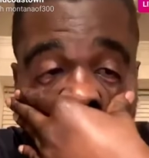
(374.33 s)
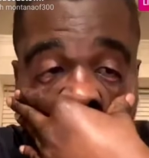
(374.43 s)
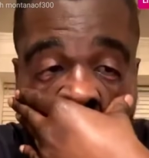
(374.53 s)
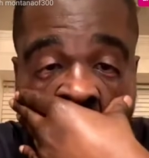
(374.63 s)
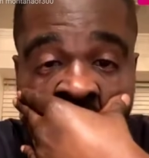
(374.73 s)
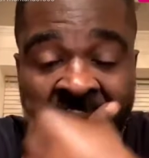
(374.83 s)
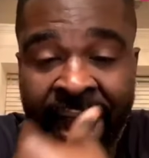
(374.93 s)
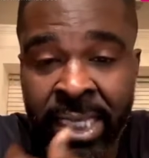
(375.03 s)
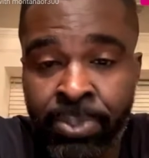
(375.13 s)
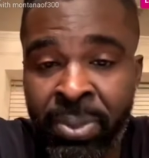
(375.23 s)

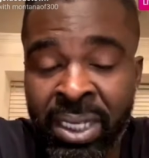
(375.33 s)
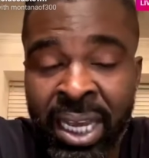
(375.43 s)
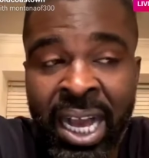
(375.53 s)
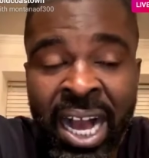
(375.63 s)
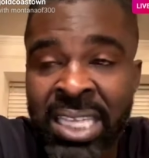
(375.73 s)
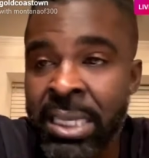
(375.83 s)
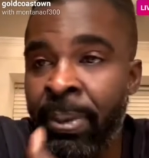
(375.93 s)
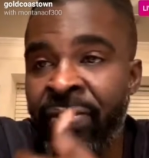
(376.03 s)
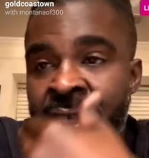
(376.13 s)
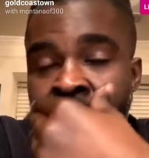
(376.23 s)
grasp the concept of
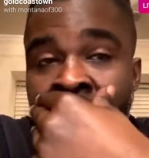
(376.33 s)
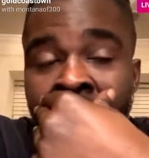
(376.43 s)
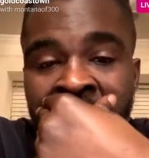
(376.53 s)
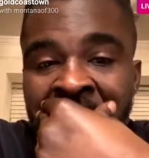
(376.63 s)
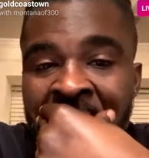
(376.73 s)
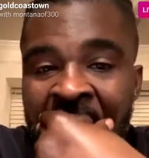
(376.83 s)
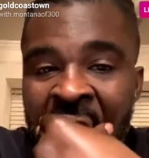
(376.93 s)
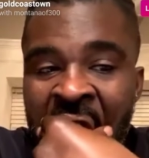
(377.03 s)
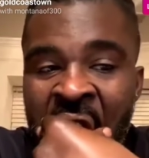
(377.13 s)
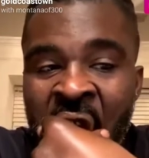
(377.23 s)
this marathon.
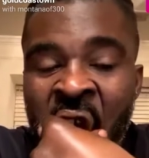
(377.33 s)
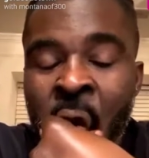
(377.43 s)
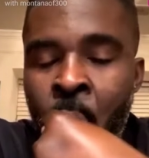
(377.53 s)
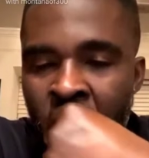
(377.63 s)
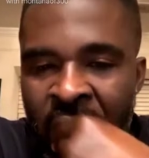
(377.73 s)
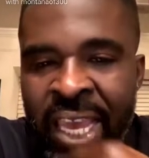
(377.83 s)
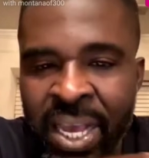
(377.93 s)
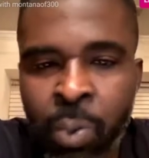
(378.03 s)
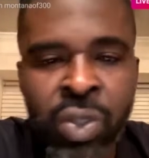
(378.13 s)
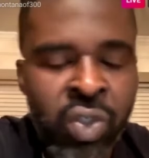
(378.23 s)
What he
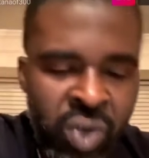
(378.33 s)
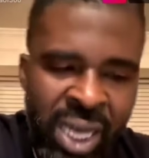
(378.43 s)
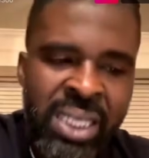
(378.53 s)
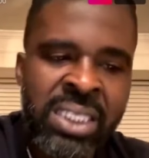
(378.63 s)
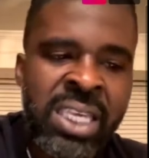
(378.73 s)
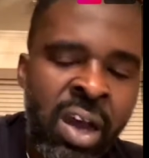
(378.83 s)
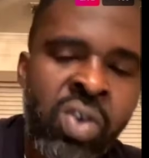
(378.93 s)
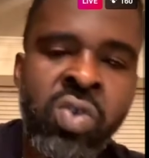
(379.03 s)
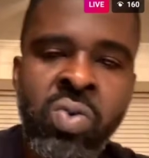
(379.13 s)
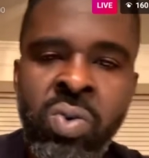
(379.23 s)
was trying to tell
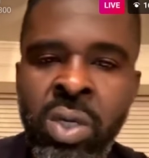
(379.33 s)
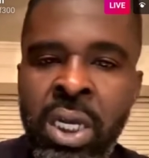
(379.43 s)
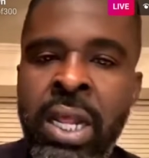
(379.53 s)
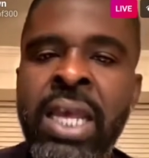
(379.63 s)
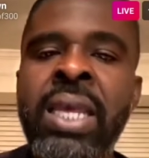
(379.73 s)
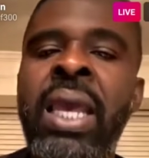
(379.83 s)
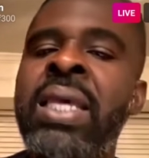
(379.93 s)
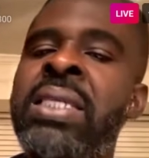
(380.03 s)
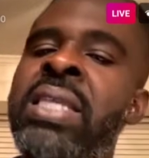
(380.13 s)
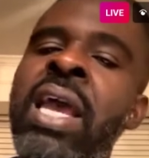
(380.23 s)
you
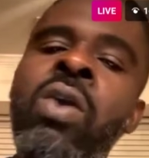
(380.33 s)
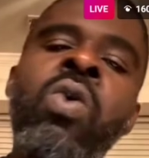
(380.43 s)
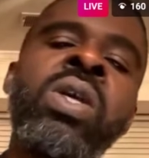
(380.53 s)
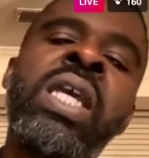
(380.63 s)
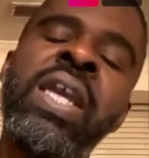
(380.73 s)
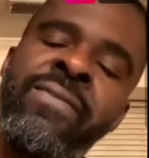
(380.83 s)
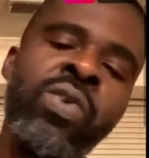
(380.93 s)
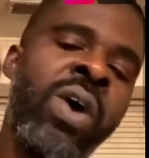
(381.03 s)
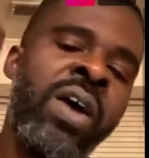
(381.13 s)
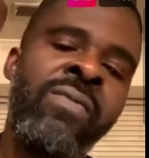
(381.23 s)
is they're going to give you
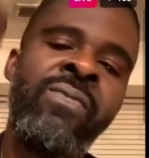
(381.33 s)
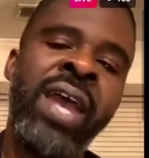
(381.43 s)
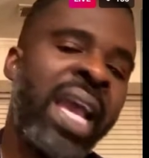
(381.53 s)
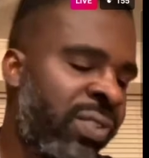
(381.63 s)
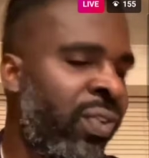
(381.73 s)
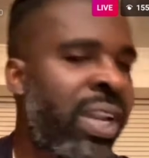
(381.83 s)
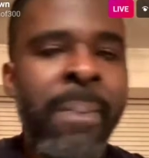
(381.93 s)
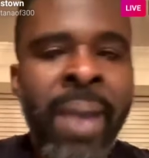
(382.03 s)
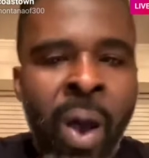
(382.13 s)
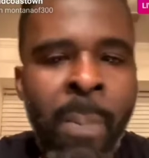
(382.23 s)
advance for the
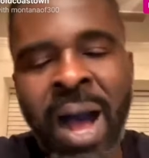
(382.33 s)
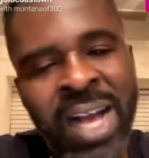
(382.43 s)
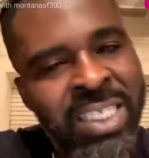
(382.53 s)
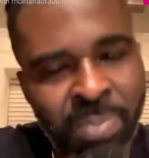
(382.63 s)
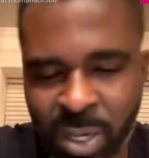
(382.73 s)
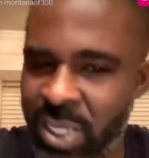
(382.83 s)
mailbox money.